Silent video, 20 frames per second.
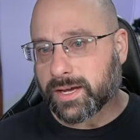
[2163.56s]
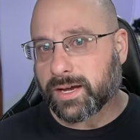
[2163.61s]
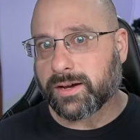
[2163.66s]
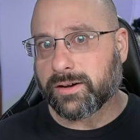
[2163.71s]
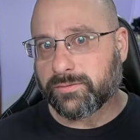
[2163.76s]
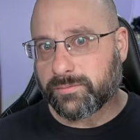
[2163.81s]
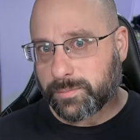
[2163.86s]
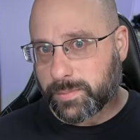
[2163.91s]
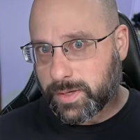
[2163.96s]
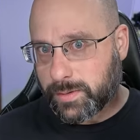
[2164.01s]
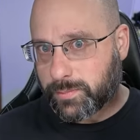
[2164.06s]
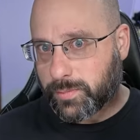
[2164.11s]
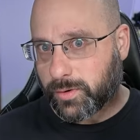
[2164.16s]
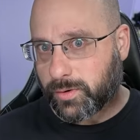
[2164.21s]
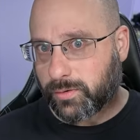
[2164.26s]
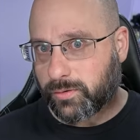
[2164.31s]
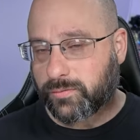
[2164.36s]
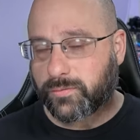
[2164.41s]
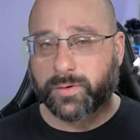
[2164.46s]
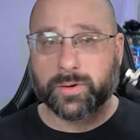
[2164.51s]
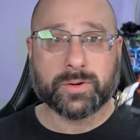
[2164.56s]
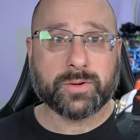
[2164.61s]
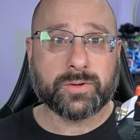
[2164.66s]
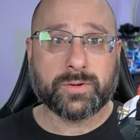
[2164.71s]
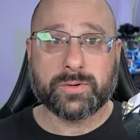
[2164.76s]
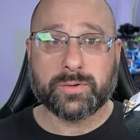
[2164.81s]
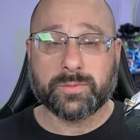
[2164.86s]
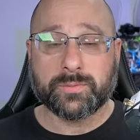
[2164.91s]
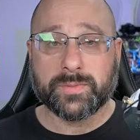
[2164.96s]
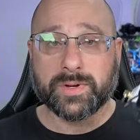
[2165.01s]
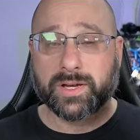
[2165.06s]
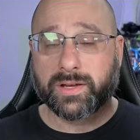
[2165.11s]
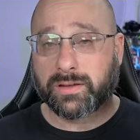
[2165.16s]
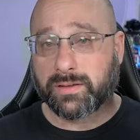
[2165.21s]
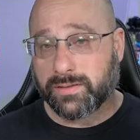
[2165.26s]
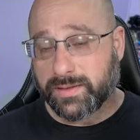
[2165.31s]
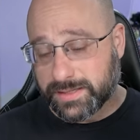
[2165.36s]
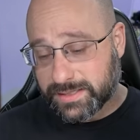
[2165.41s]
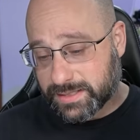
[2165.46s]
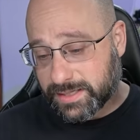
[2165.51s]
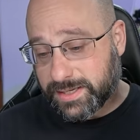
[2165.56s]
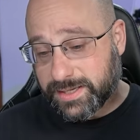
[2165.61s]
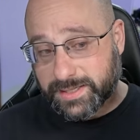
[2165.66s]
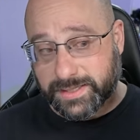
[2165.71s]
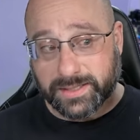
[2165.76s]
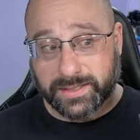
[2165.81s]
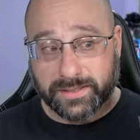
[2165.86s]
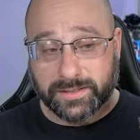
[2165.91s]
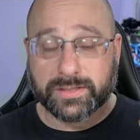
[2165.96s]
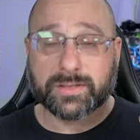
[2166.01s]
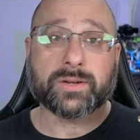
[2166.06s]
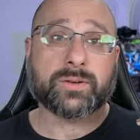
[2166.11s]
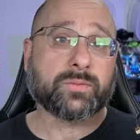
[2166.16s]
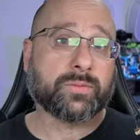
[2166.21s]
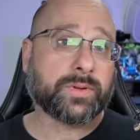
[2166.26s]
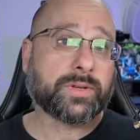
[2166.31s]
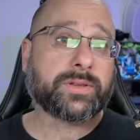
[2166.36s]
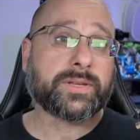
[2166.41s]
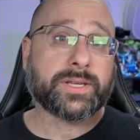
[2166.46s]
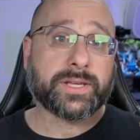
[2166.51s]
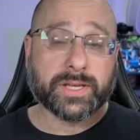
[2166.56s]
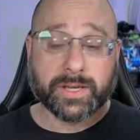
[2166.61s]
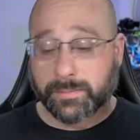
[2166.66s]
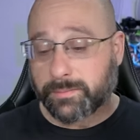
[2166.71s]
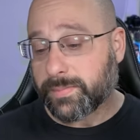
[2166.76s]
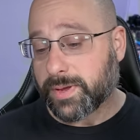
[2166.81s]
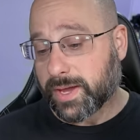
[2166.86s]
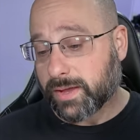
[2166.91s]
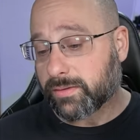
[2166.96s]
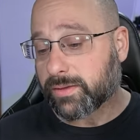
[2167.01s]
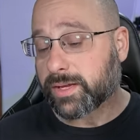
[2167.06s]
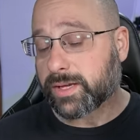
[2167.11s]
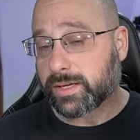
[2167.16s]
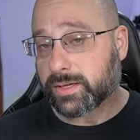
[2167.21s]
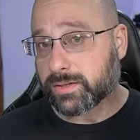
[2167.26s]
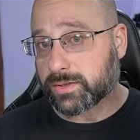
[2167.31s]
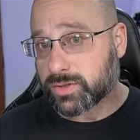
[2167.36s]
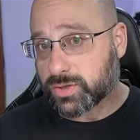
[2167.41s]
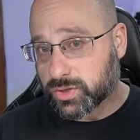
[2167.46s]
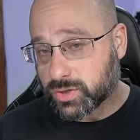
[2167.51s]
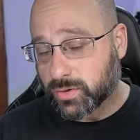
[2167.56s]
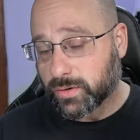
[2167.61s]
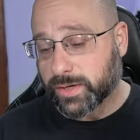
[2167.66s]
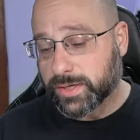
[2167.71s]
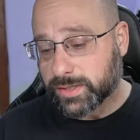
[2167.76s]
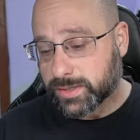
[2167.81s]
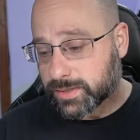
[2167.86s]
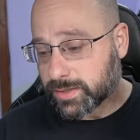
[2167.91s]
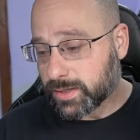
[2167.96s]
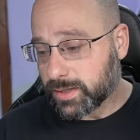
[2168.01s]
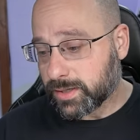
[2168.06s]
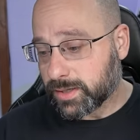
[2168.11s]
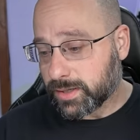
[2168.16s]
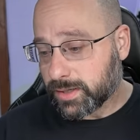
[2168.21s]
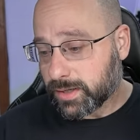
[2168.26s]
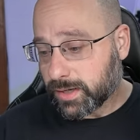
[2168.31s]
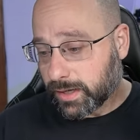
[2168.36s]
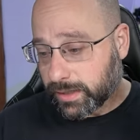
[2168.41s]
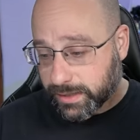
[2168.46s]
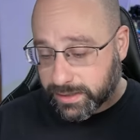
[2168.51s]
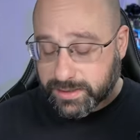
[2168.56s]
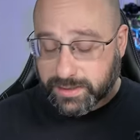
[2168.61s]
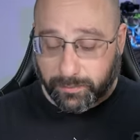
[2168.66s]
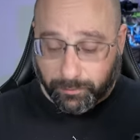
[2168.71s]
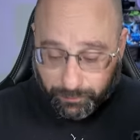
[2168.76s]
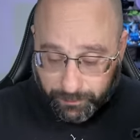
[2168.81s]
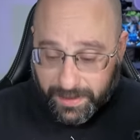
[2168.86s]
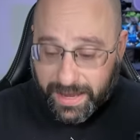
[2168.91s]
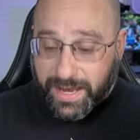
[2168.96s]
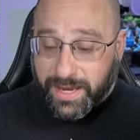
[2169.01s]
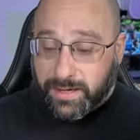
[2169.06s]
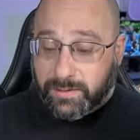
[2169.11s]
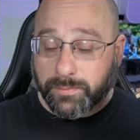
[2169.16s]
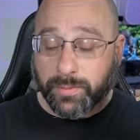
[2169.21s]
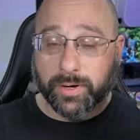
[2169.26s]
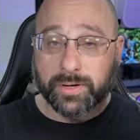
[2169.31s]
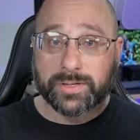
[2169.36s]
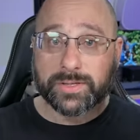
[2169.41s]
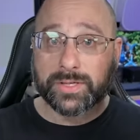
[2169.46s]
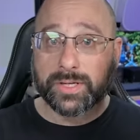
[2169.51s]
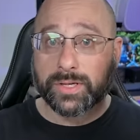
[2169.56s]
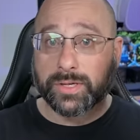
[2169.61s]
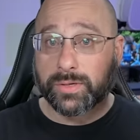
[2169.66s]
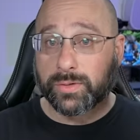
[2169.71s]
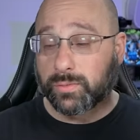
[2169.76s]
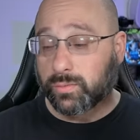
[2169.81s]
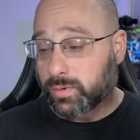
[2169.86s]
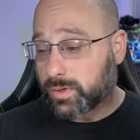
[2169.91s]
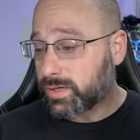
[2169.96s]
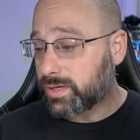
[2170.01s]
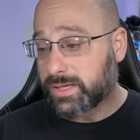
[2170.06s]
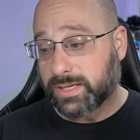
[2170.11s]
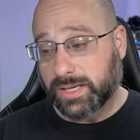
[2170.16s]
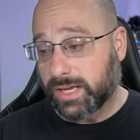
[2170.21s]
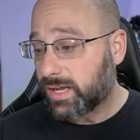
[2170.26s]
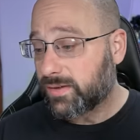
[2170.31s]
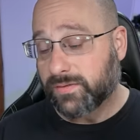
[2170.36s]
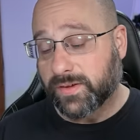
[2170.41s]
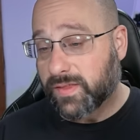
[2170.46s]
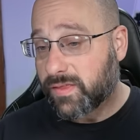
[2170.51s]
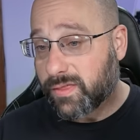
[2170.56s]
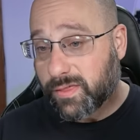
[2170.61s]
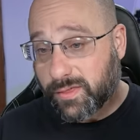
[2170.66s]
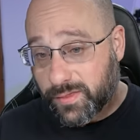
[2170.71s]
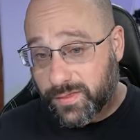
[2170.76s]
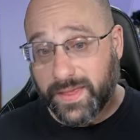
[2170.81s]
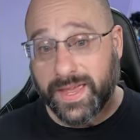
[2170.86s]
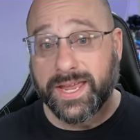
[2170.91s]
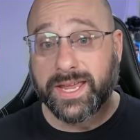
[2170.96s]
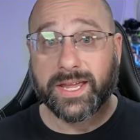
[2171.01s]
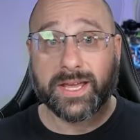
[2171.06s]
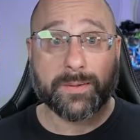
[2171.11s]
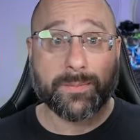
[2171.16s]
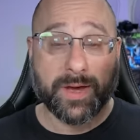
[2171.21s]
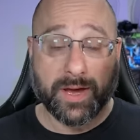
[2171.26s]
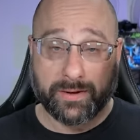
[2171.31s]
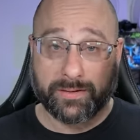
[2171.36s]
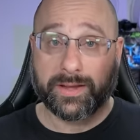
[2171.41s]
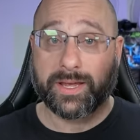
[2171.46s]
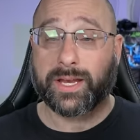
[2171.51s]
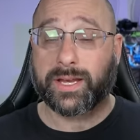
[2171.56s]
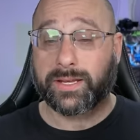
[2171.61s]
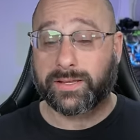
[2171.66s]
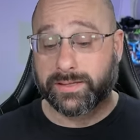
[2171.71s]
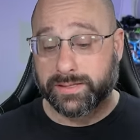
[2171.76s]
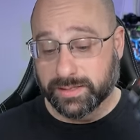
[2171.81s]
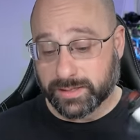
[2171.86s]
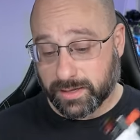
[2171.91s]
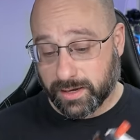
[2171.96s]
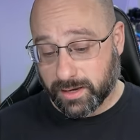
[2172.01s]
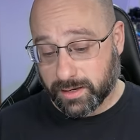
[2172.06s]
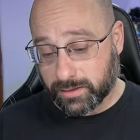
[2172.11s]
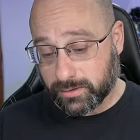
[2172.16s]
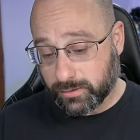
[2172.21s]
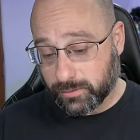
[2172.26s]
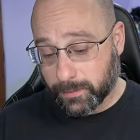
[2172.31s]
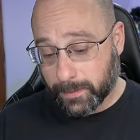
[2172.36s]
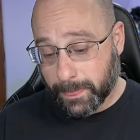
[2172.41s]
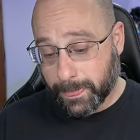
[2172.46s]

of people for whom this isn't a really compelling choice. I guess the main person who wouldn't even think about getting this goggle